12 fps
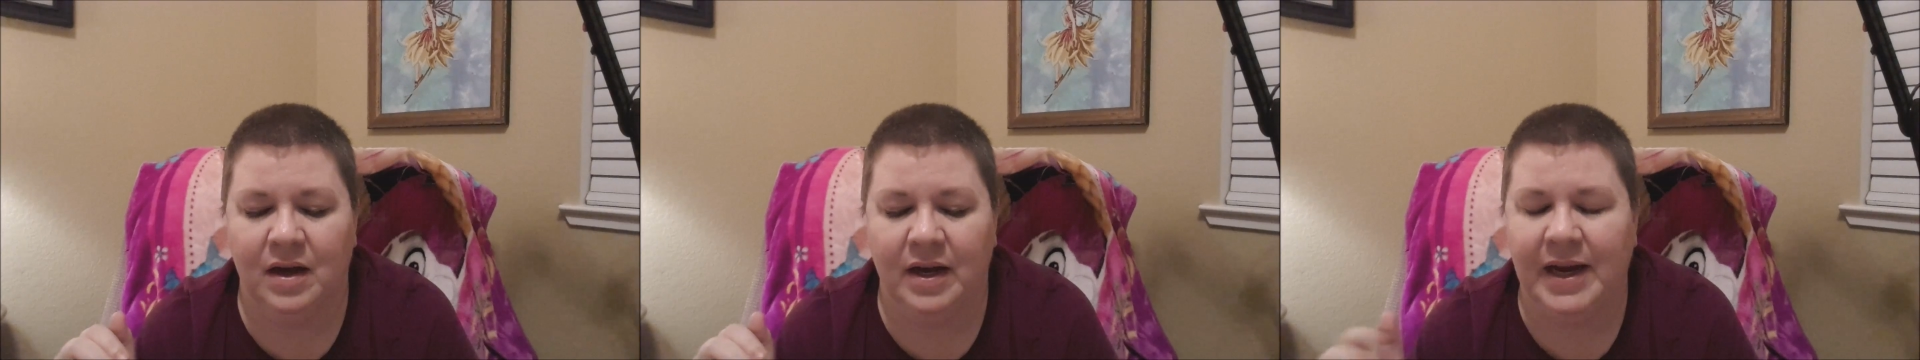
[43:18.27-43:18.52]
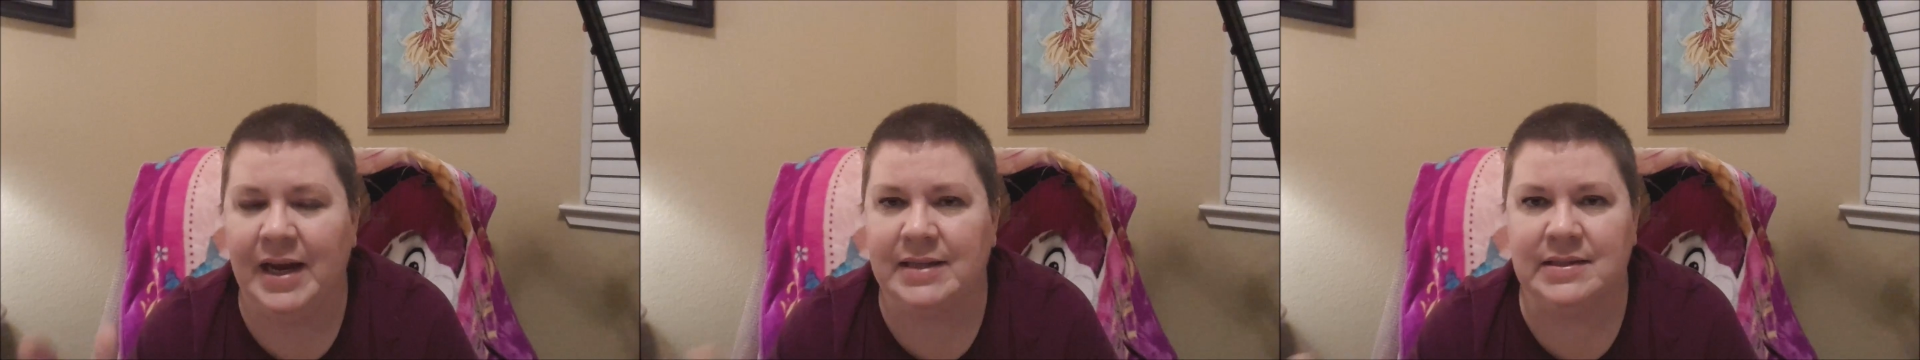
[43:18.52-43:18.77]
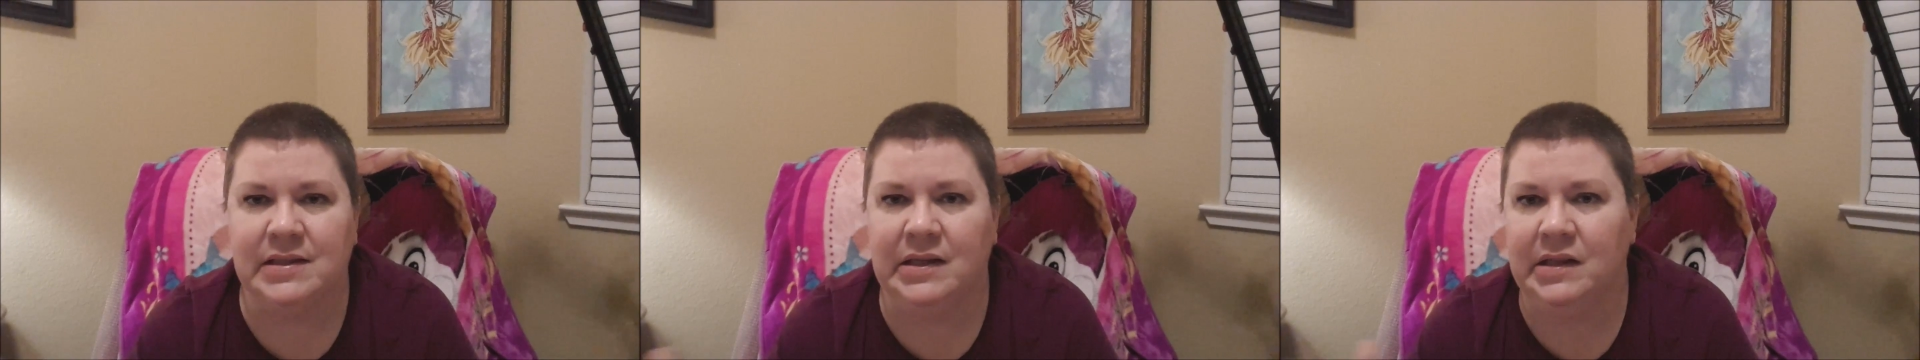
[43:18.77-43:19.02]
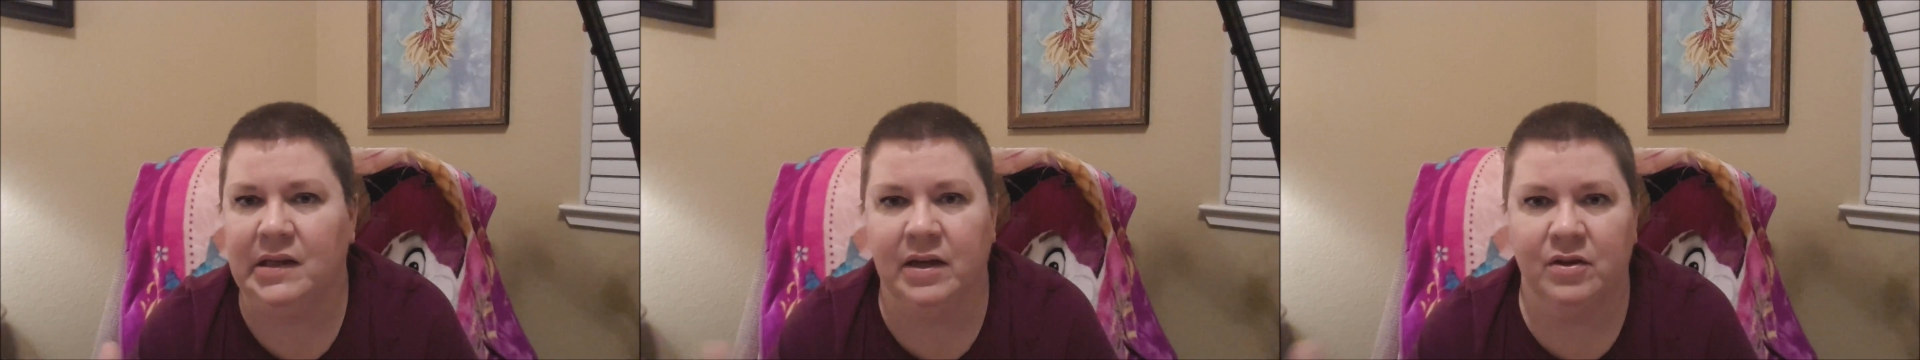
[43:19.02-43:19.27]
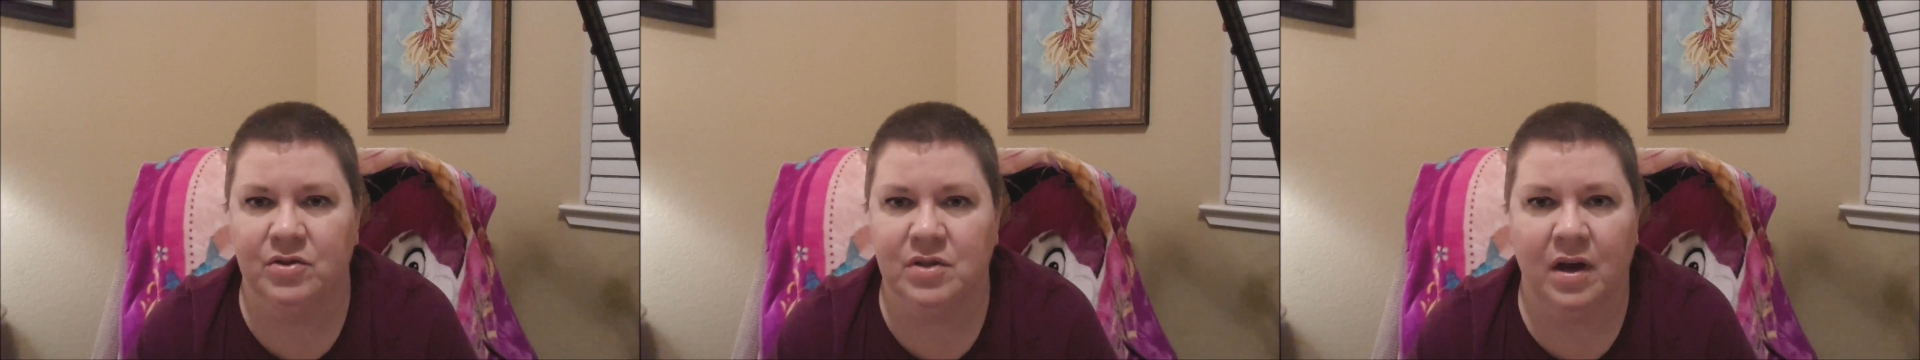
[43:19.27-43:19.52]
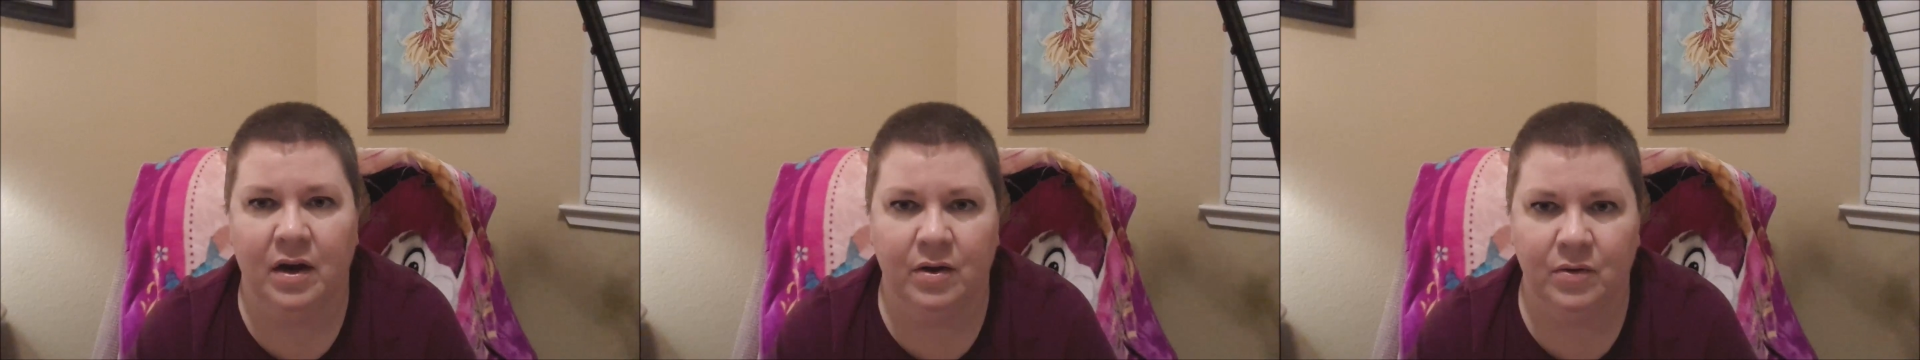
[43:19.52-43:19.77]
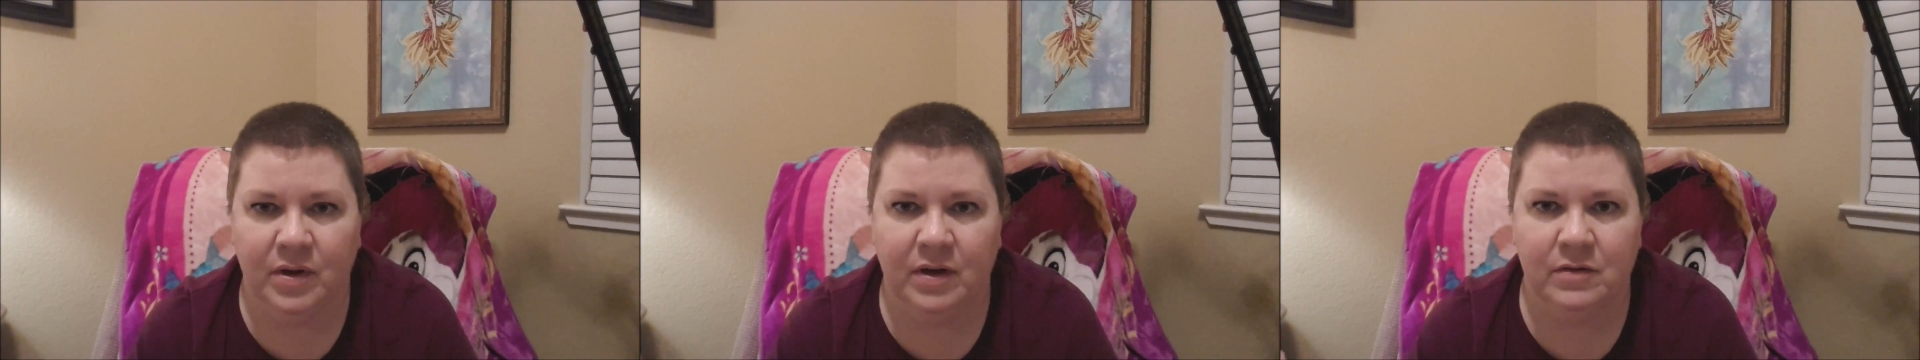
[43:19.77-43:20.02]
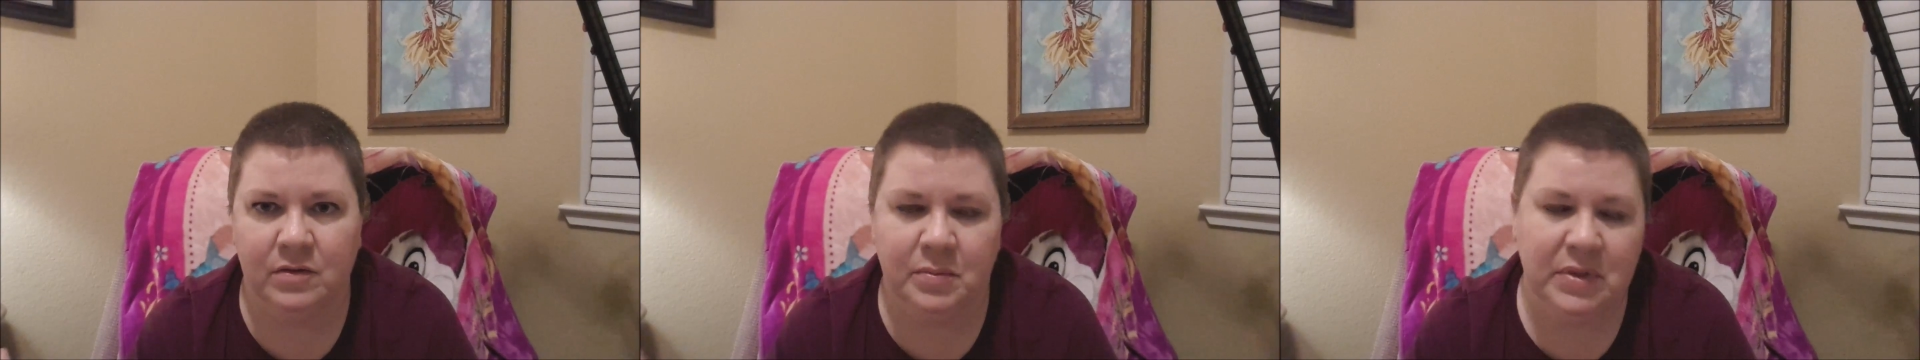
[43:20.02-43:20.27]
I can't see the other side or
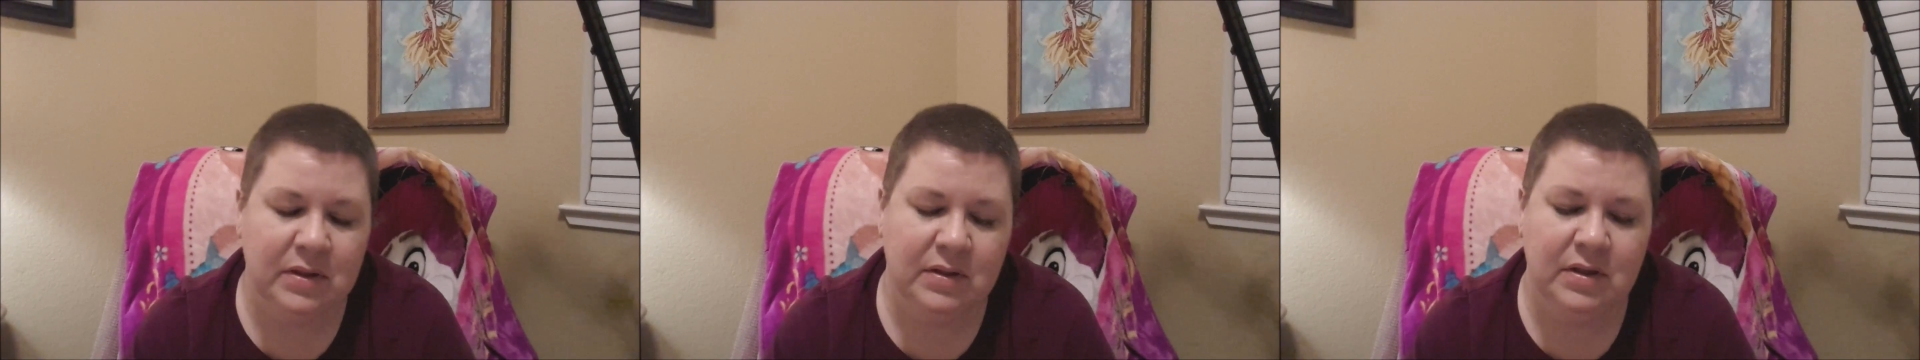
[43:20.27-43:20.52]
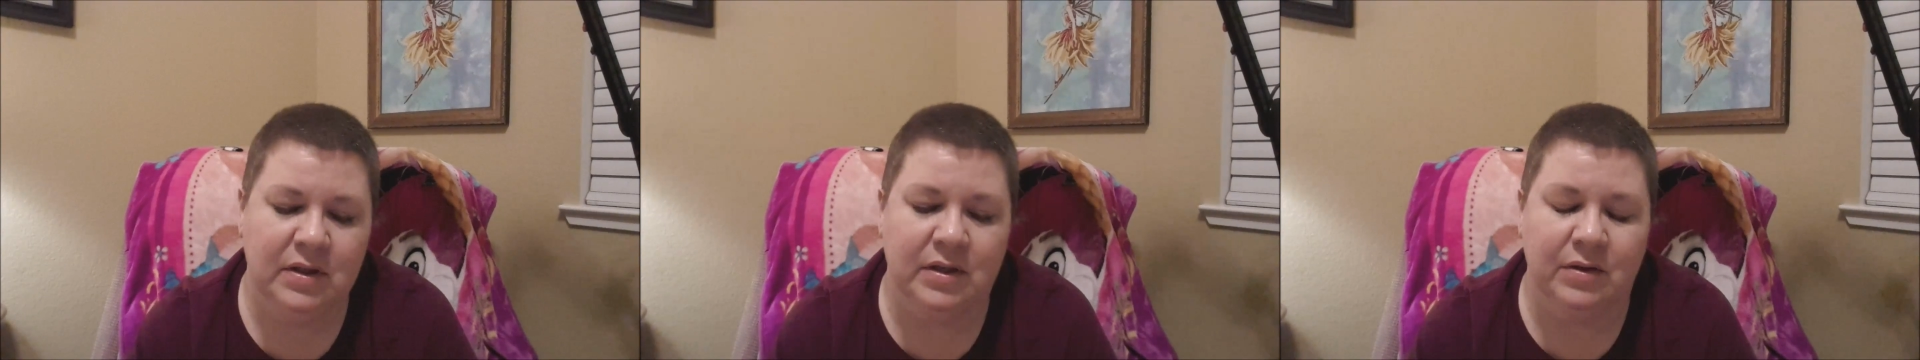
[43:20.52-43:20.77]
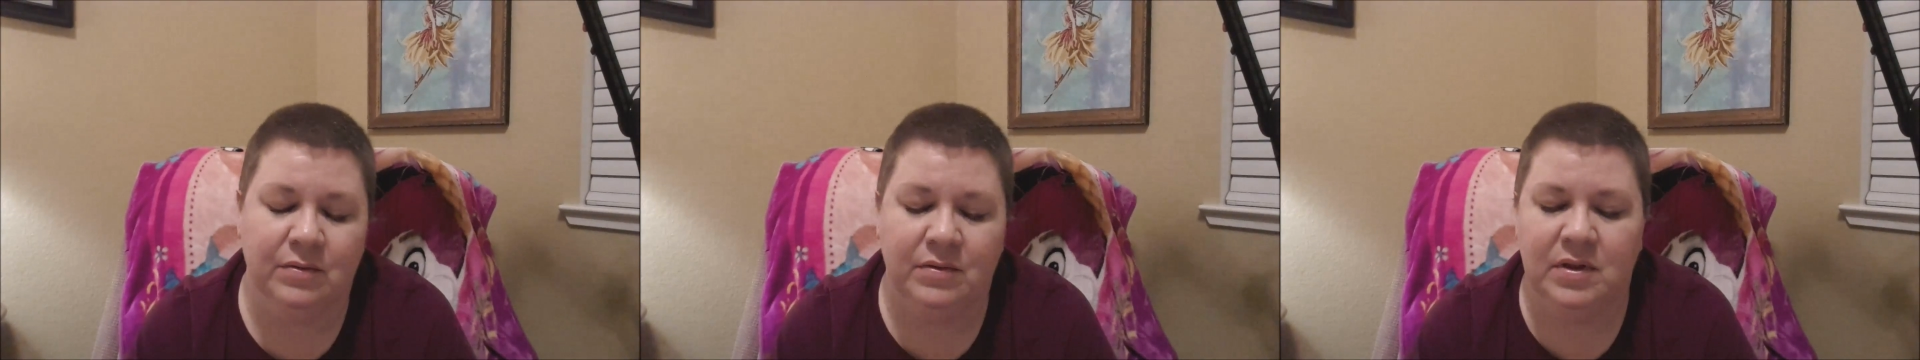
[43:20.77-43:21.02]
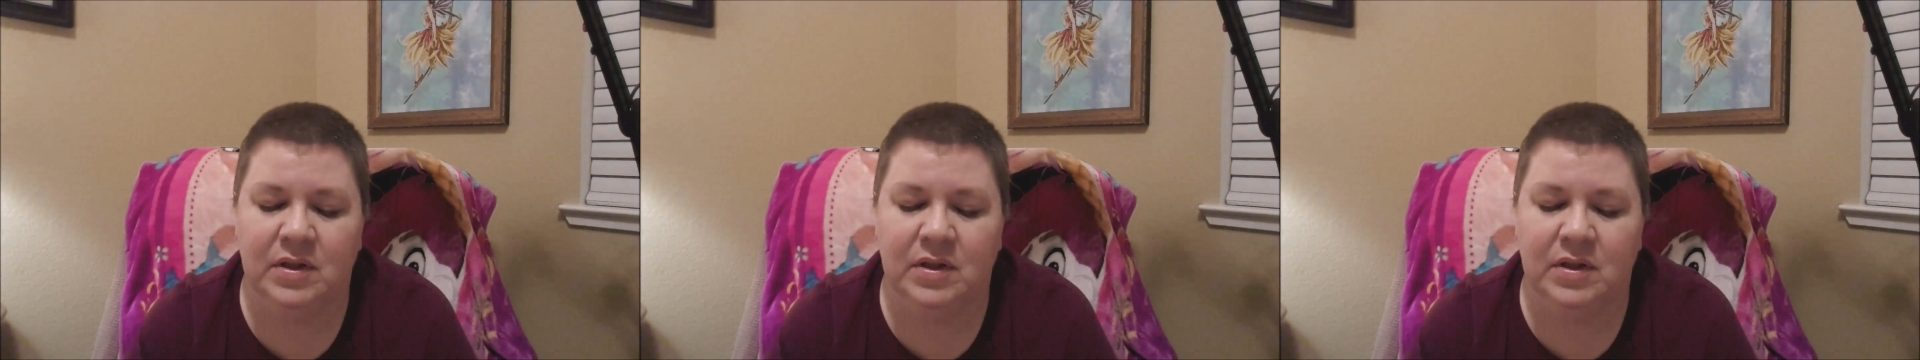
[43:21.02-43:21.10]
whatever, you know.